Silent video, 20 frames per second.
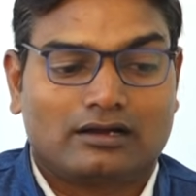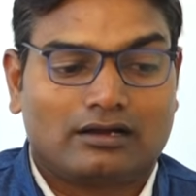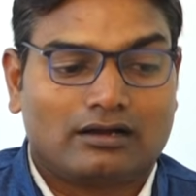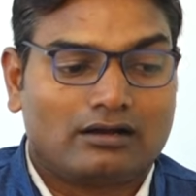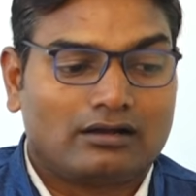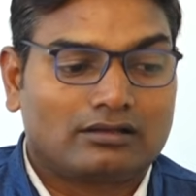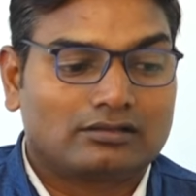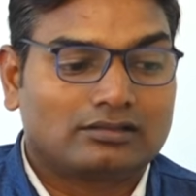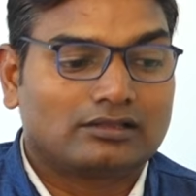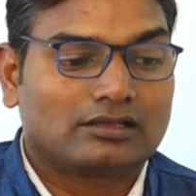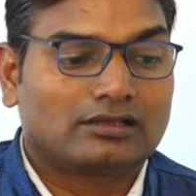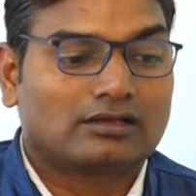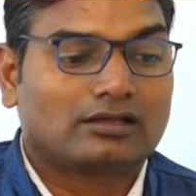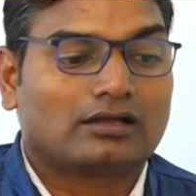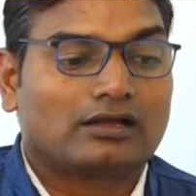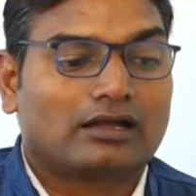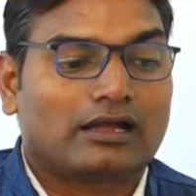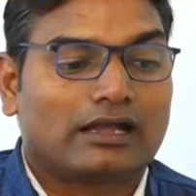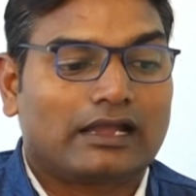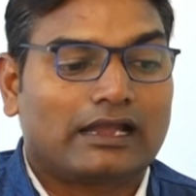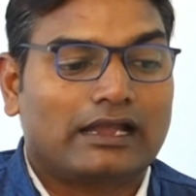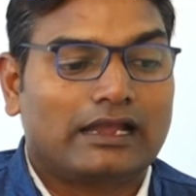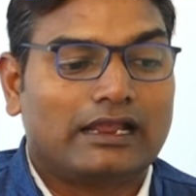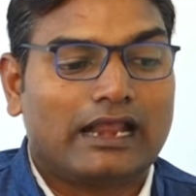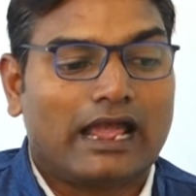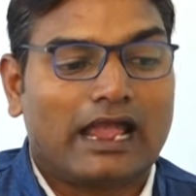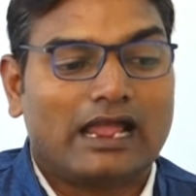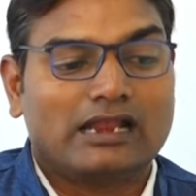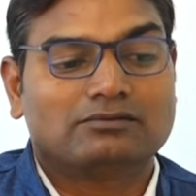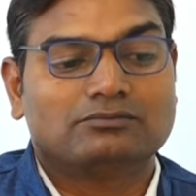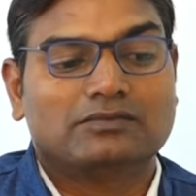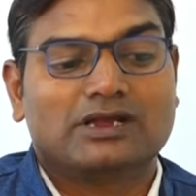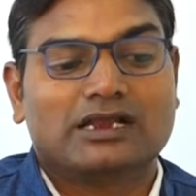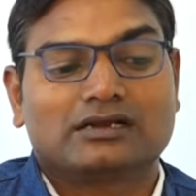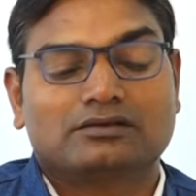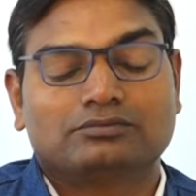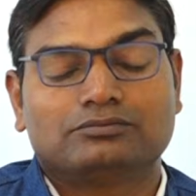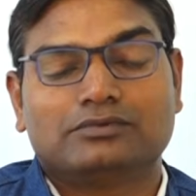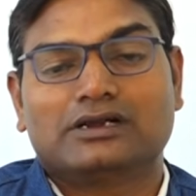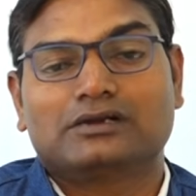on the
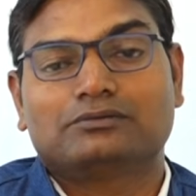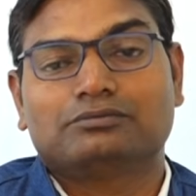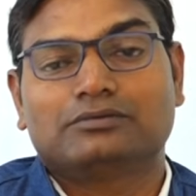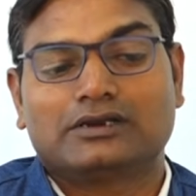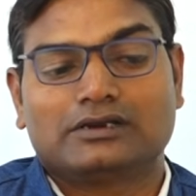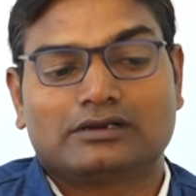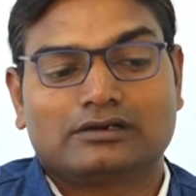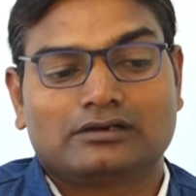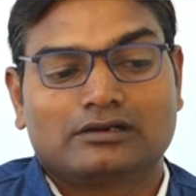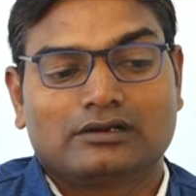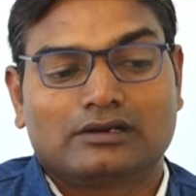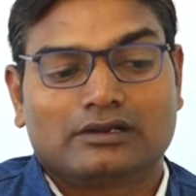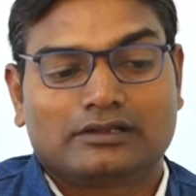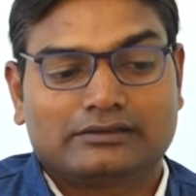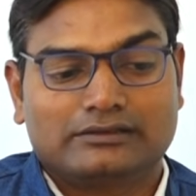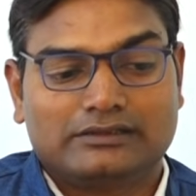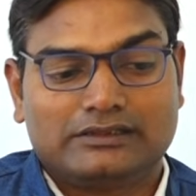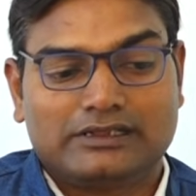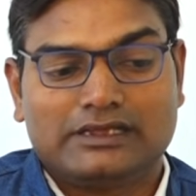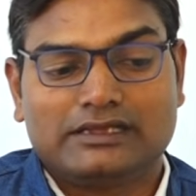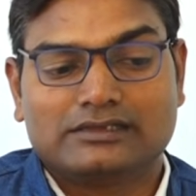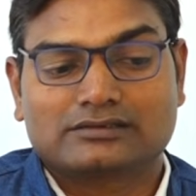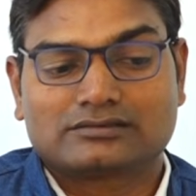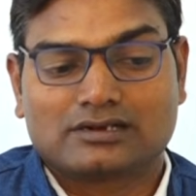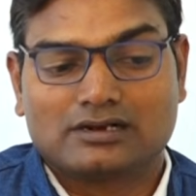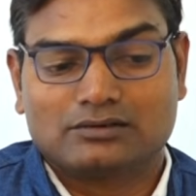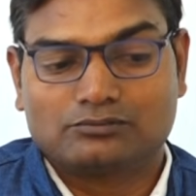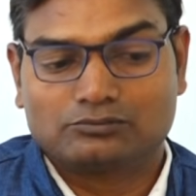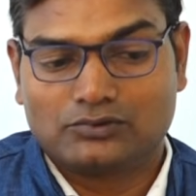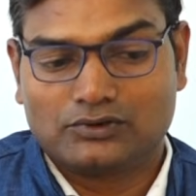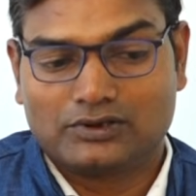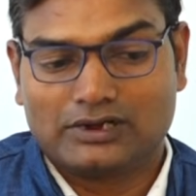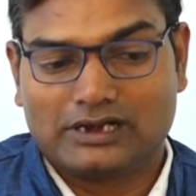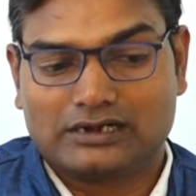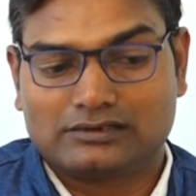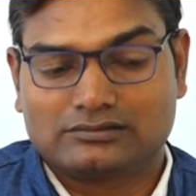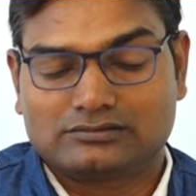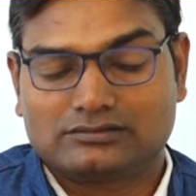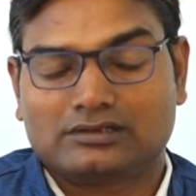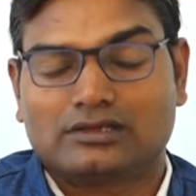alignment between these
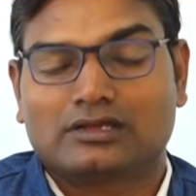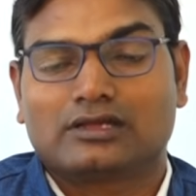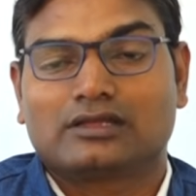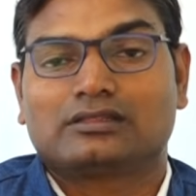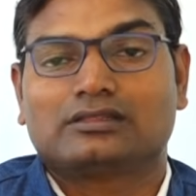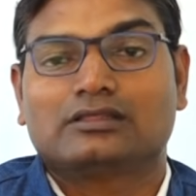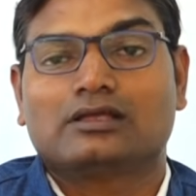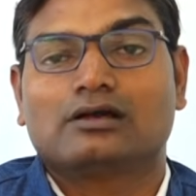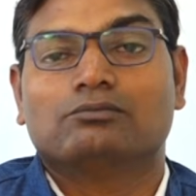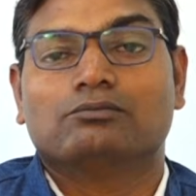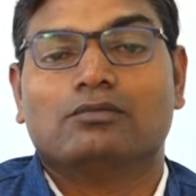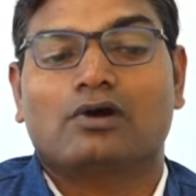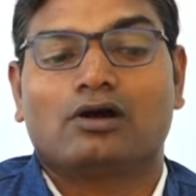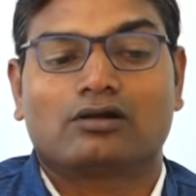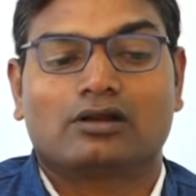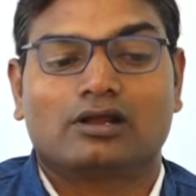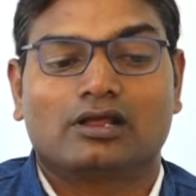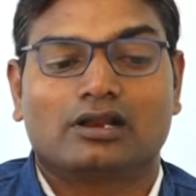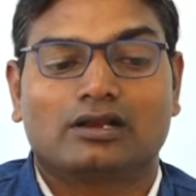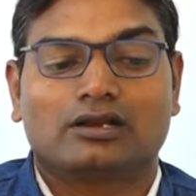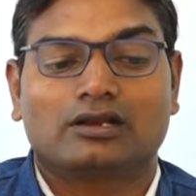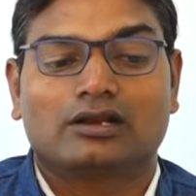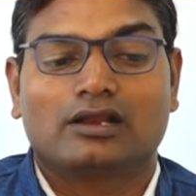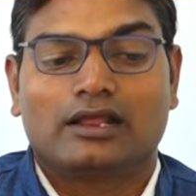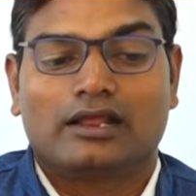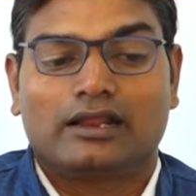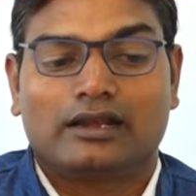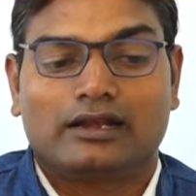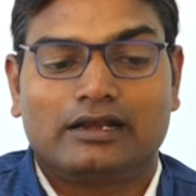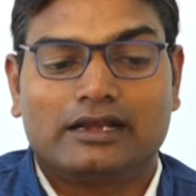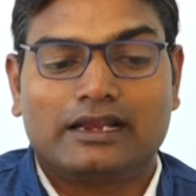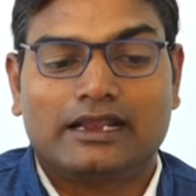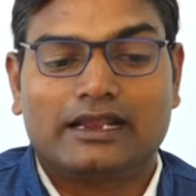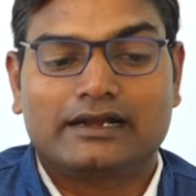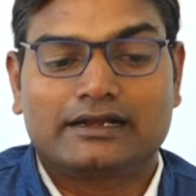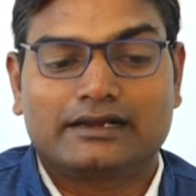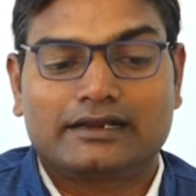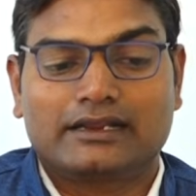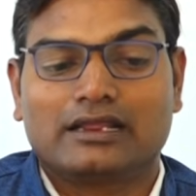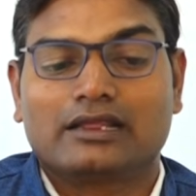components. The model
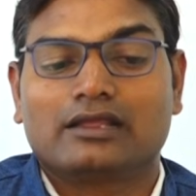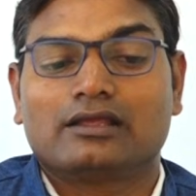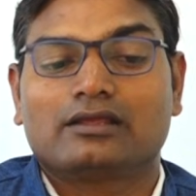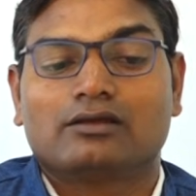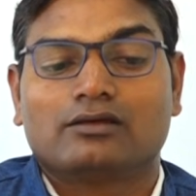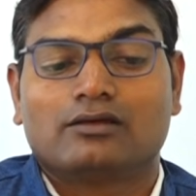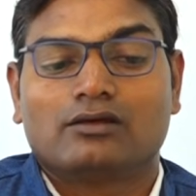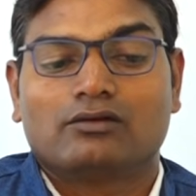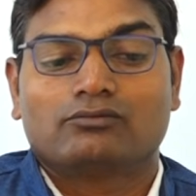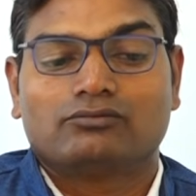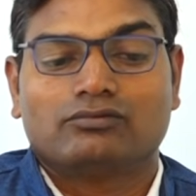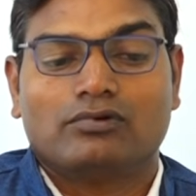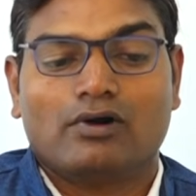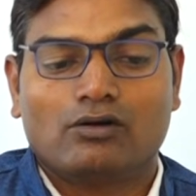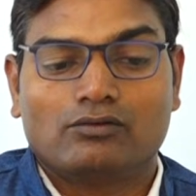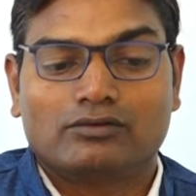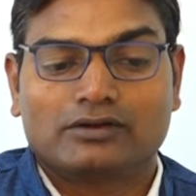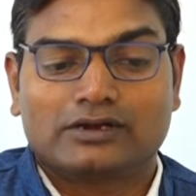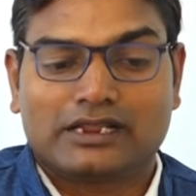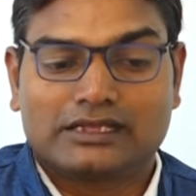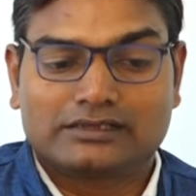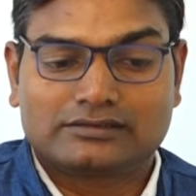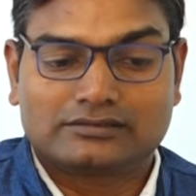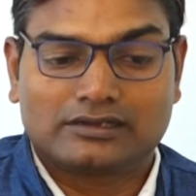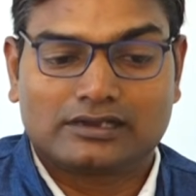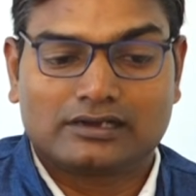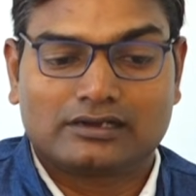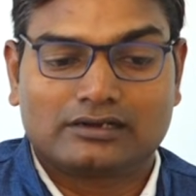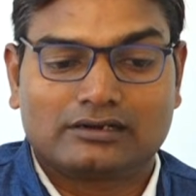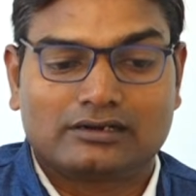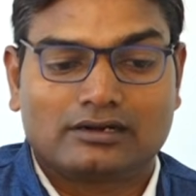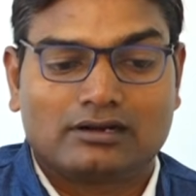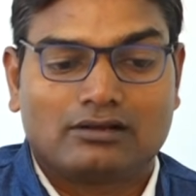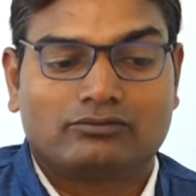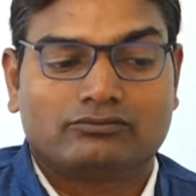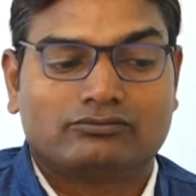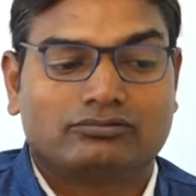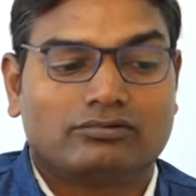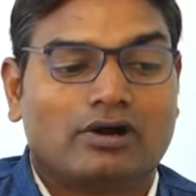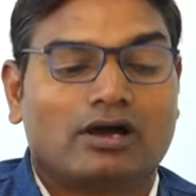laid a foundation
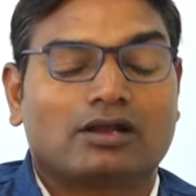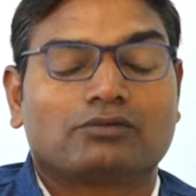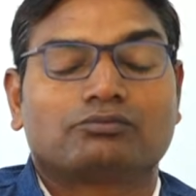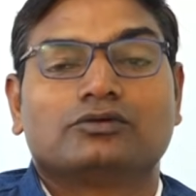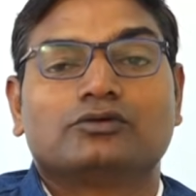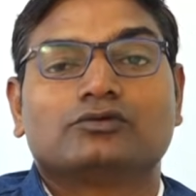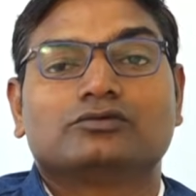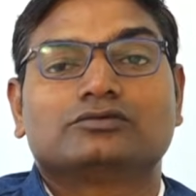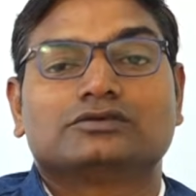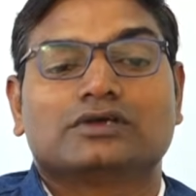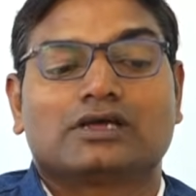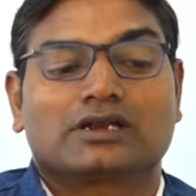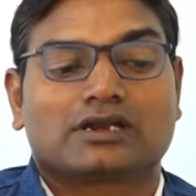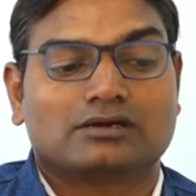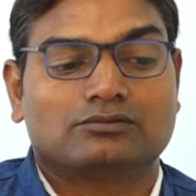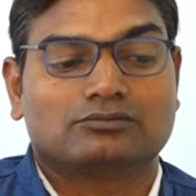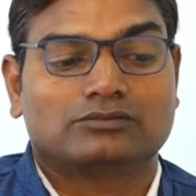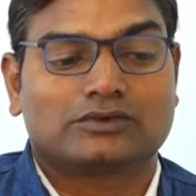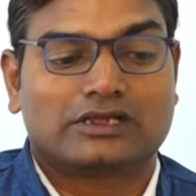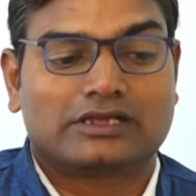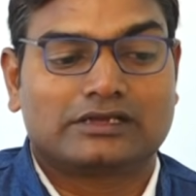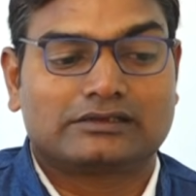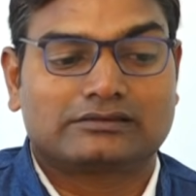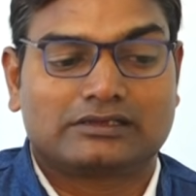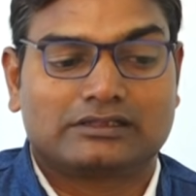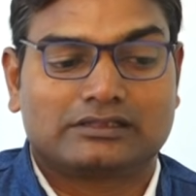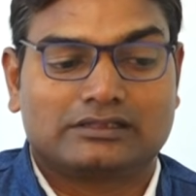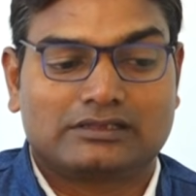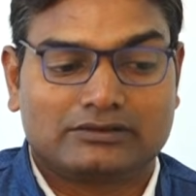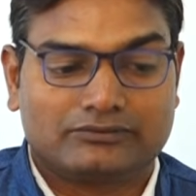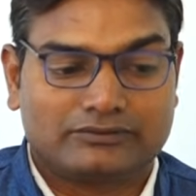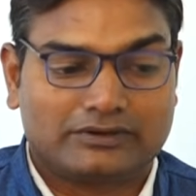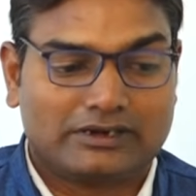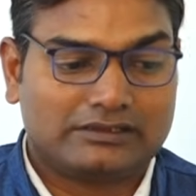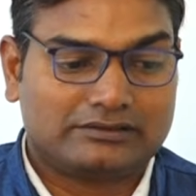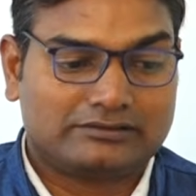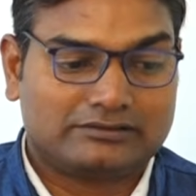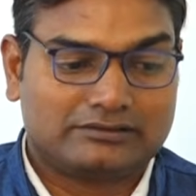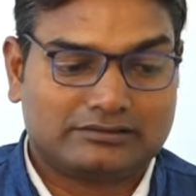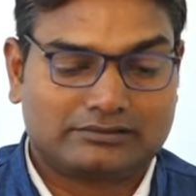for future communication
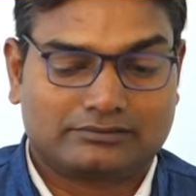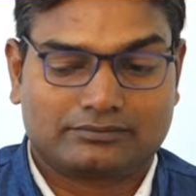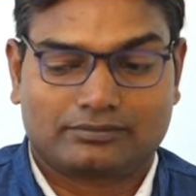theories.